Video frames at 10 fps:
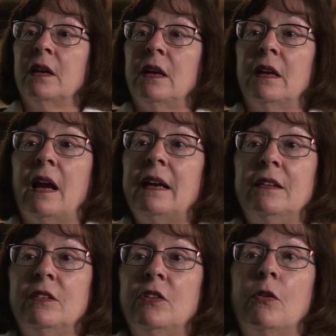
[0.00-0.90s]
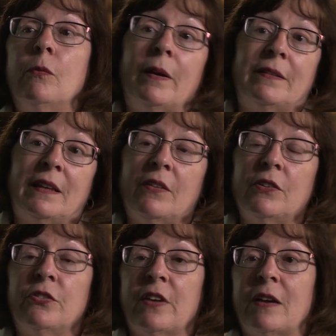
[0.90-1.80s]
And I didn't know about the
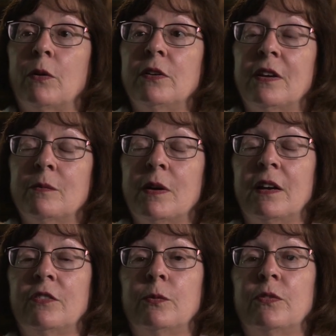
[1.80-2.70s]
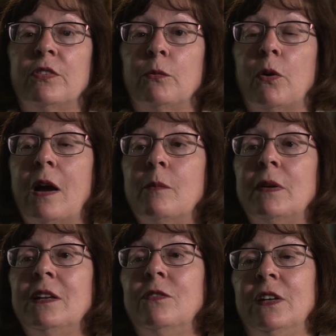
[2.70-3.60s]
other side. One time my husband said, well, how
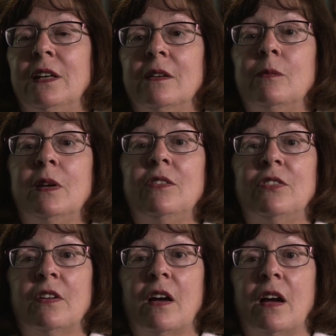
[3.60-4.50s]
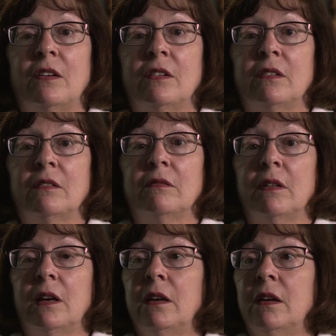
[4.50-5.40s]
many Vietnamese died?
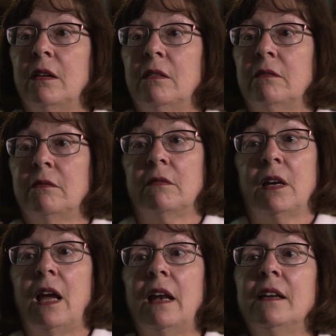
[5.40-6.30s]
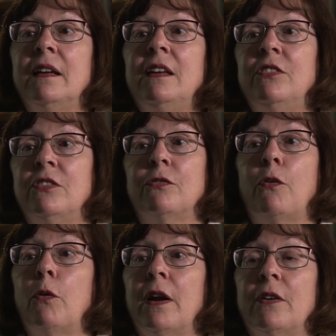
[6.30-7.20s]
And at least
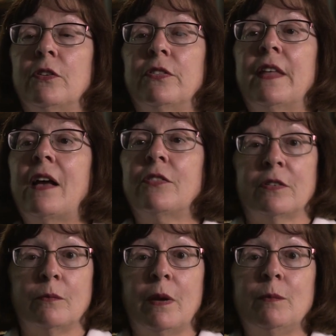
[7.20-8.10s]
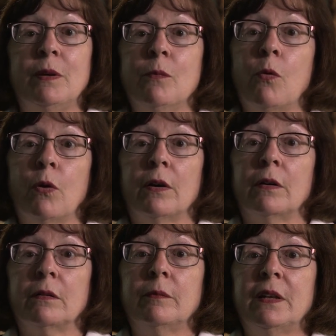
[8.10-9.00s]
400,000, maybe
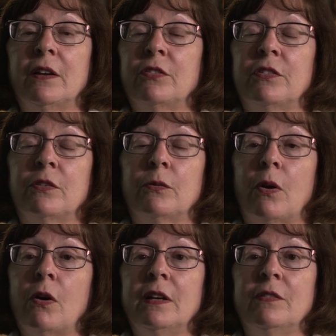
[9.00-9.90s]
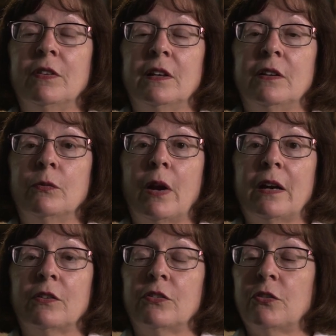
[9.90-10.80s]
more, because there aren't even any records.